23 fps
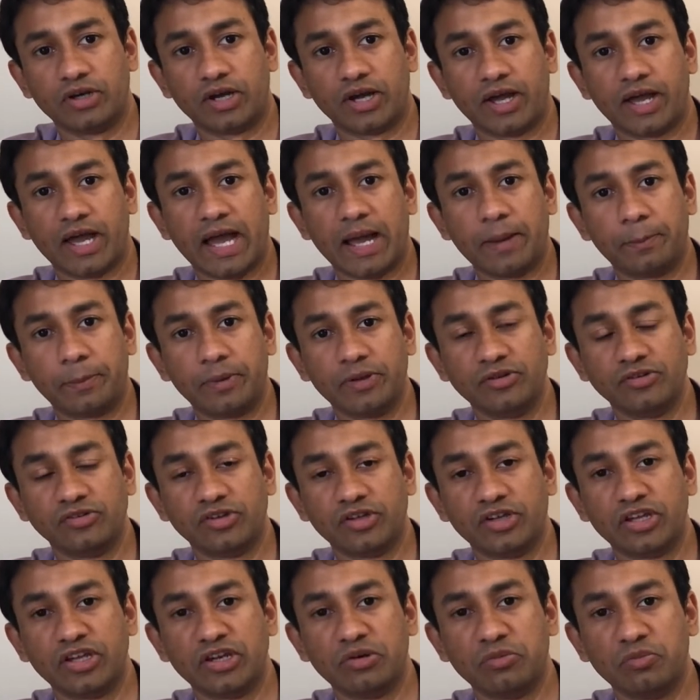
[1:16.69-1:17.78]
happens
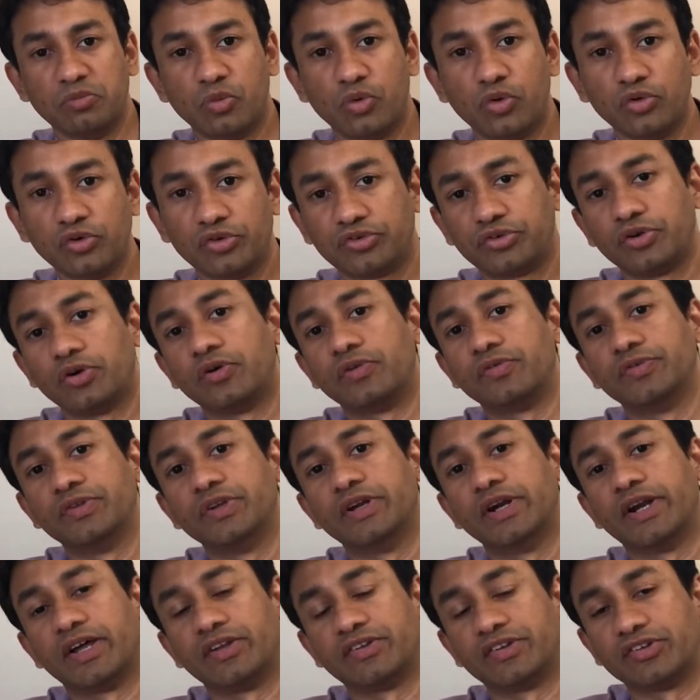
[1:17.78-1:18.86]
in most of the
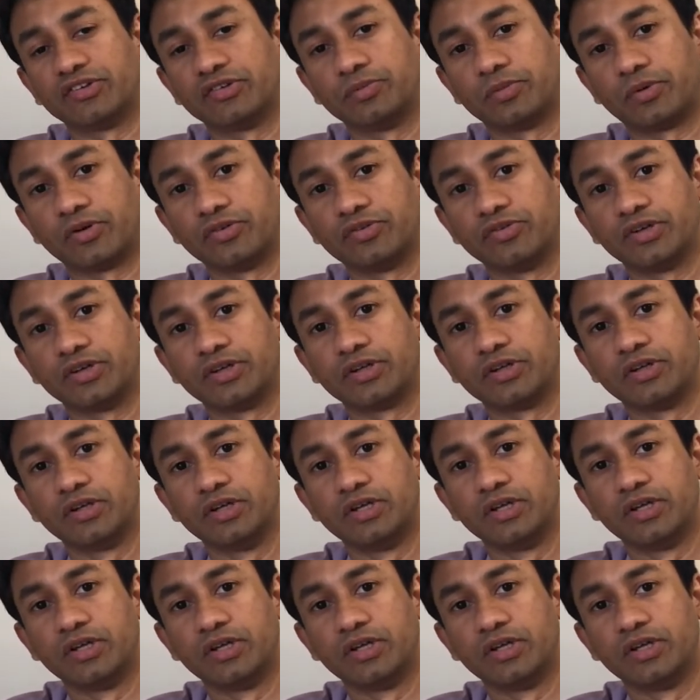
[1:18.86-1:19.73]
data science project.